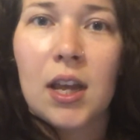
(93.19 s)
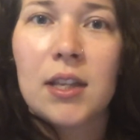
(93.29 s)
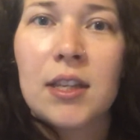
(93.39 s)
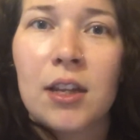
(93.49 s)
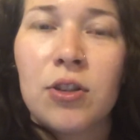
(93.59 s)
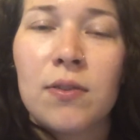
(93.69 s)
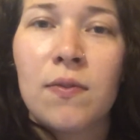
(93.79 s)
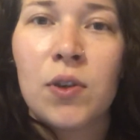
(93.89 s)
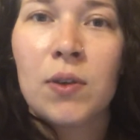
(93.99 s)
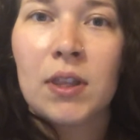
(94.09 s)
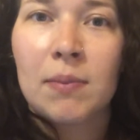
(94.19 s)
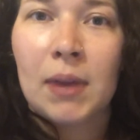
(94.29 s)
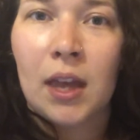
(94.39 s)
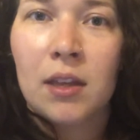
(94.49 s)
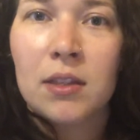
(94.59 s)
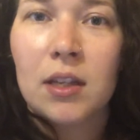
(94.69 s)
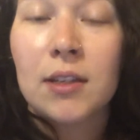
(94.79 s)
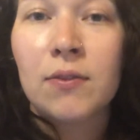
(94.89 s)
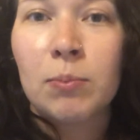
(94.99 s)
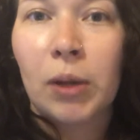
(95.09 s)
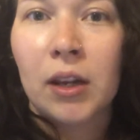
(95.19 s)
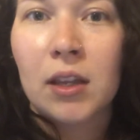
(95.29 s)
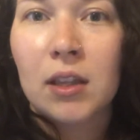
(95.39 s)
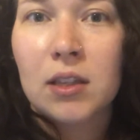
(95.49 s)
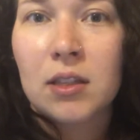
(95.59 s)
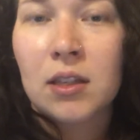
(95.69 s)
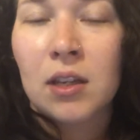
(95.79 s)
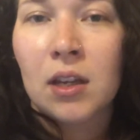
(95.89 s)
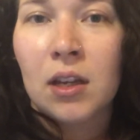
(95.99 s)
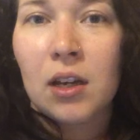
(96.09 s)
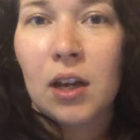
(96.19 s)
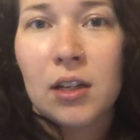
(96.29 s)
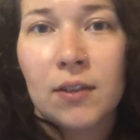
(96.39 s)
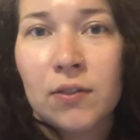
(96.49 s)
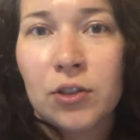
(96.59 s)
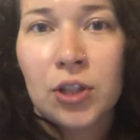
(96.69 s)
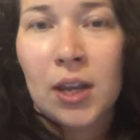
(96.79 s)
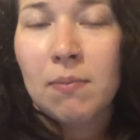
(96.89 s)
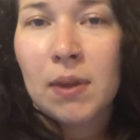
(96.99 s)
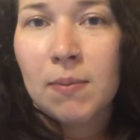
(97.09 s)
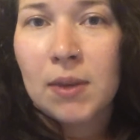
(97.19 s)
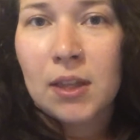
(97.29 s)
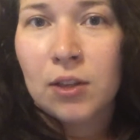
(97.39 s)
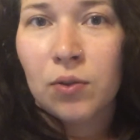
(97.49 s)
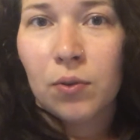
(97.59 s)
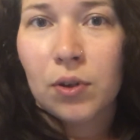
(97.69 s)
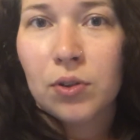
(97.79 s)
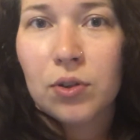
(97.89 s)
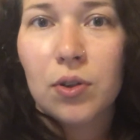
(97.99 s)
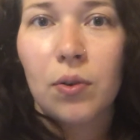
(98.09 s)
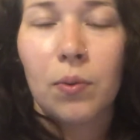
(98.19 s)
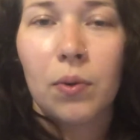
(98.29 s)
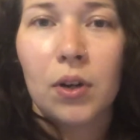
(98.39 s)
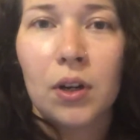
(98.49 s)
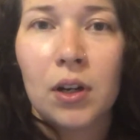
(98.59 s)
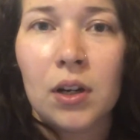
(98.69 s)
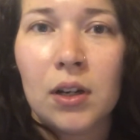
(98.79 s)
instead of just viewing them as a different body that's a different shape maybe than yours, or